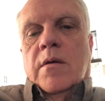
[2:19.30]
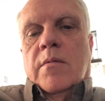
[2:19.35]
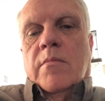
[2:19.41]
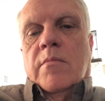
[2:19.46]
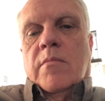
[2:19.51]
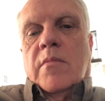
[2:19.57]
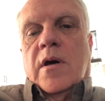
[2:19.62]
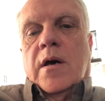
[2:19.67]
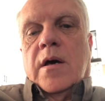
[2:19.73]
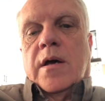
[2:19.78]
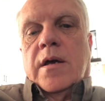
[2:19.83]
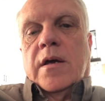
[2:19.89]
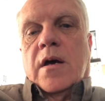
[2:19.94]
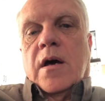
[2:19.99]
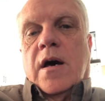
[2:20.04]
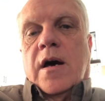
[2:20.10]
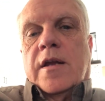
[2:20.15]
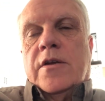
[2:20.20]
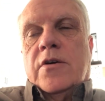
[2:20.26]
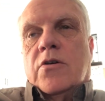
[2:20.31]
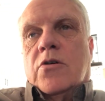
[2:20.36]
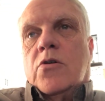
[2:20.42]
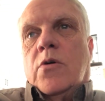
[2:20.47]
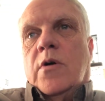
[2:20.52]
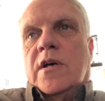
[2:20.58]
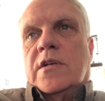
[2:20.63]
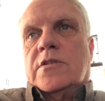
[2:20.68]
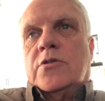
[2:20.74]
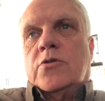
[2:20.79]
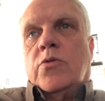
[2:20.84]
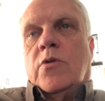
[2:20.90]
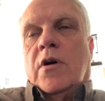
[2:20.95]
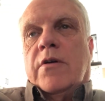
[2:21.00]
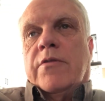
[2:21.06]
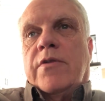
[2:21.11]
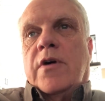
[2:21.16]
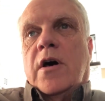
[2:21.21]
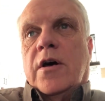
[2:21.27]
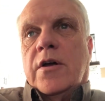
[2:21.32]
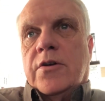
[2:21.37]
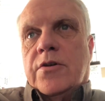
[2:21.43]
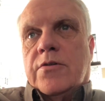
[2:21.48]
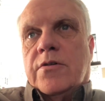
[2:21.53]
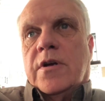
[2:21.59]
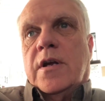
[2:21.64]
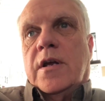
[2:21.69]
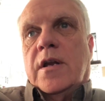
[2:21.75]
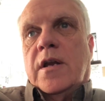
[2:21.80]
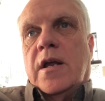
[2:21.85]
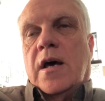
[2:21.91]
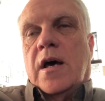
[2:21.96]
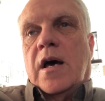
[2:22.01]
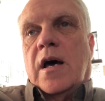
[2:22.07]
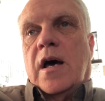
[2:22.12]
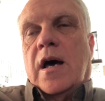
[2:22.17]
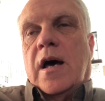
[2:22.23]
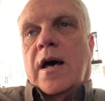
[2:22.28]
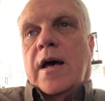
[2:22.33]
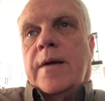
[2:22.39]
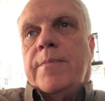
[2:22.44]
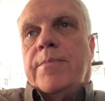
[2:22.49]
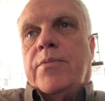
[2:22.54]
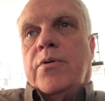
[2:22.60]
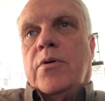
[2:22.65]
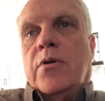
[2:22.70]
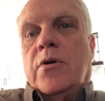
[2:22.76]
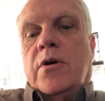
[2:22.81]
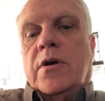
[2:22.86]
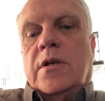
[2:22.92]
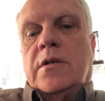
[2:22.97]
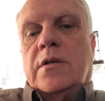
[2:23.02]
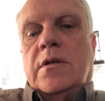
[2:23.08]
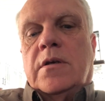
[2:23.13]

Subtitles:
my AudioQuest 1200, I put